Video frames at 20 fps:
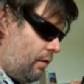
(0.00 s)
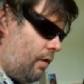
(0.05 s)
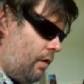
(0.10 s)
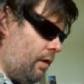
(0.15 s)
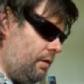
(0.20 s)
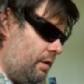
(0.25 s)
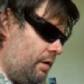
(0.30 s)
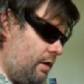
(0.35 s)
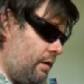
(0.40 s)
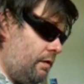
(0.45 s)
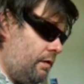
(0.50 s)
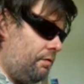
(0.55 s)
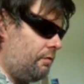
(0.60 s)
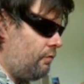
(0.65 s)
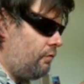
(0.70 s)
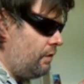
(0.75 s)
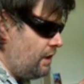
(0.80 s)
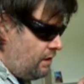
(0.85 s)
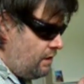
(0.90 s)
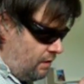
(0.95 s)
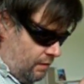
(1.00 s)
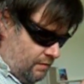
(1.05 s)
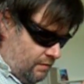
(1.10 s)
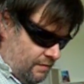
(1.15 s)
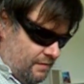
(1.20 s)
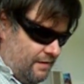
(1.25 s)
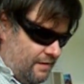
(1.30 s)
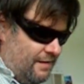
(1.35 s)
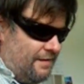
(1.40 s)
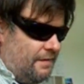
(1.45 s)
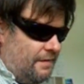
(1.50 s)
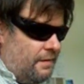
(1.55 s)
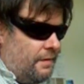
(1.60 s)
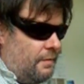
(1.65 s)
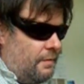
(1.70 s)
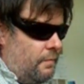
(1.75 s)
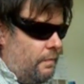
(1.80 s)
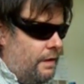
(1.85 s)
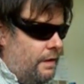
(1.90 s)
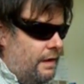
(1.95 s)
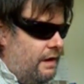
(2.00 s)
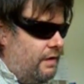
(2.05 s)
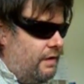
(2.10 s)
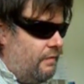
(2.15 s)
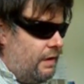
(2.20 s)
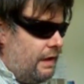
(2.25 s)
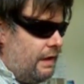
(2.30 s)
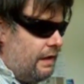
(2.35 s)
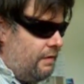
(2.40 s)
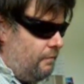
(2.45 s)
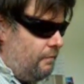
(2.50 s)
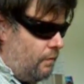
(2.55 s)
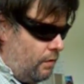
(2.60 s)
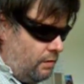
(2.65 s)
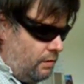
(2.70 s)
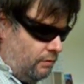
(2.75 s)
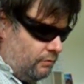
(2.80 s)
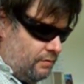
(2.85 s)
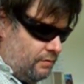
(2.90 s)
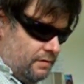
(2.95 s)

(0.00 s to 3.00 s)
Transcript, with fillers: on the screen wherever I want.